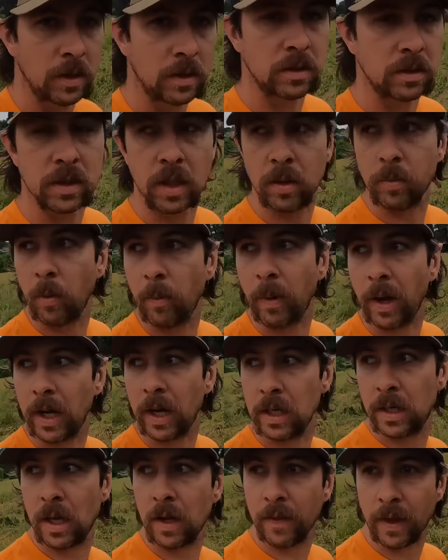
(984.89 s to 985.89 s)
Assume it may
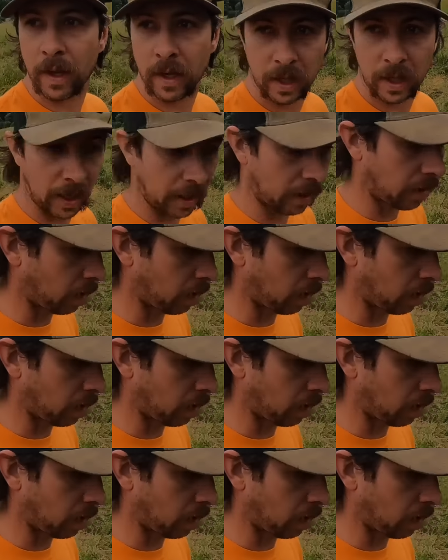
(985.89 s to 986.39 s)
have done that kind of